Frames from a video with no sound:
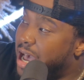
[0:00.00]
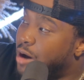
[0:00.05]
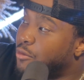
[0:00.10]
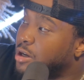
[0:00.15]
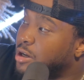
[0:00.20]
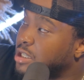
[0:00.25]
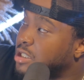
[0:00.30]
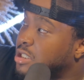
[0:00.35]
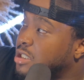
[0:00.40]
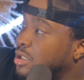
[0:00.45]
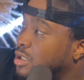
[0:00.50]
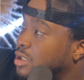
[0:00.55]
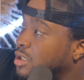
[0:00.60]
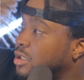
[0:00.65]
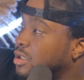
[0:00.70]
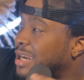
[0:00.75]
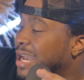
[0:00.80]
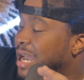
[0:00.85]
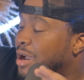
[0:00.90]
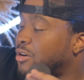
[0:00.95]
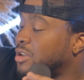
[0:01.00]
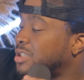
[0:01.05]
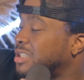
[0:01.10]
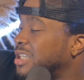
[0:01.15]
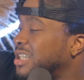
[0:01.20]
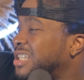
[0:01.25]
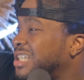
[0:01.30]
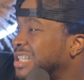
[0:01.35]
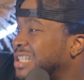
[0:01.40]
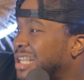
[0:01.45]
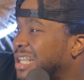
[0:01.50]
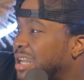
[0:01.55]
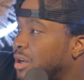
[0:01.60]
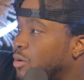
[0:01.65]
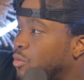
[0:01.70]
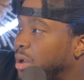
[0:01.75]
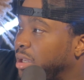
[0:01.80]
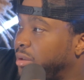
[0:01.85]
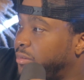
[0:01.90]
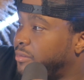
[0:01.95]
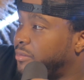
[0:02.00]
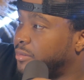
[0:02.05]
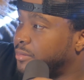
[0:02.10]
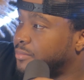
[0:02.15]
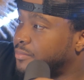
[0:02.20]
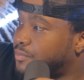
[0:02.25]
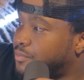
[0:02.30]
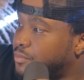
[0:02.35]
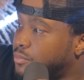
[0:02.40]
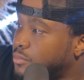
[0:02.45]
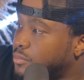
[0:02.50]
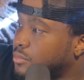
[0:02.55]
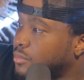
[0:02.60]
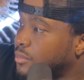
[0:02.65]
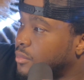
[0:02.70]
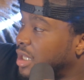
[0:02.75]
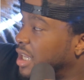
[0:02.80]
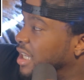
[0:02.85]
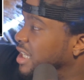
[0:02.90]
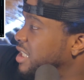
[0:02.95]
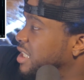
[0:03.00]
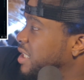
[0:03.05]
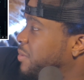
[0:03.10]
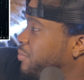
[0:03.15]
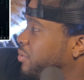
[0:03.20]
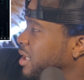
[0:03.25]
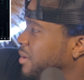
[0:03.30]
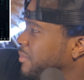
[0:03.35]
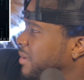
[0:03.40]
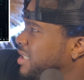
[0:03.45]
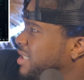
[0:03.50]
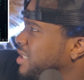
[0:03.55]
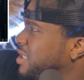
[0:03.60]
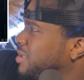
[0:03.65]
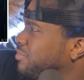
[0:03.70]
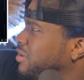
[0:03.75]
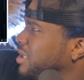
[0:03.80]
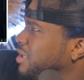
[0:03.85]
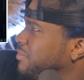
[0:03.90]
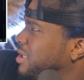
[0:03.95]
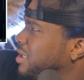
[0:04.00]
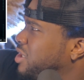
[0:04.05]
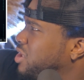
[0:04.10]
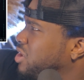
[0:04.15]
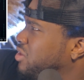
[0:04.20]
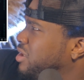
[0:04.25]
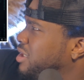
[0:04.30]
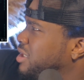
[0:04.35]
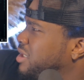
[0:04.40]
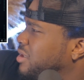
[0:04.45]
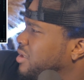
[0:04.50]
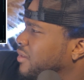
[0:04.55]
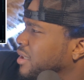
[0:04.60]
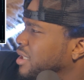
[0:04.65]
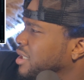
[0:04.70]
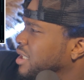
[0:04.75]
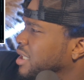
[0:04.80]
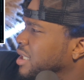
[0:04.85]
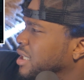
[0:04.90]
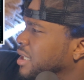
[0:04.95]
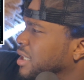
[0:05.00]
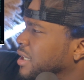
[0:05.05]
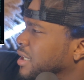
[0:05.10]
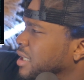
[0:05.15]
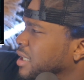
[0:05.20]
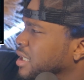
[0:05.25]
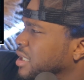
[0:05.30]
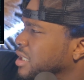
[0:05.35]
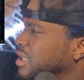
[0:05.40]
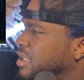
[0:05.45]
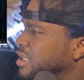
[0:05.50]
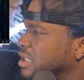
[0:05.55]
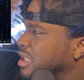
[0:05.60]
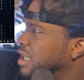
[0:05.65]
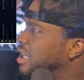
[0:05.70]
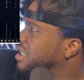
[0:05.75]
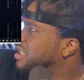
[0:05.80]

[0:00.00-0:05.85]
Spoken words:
consider her. I would say she's not a wife, and it's pretty much showing it. So like, yeah, she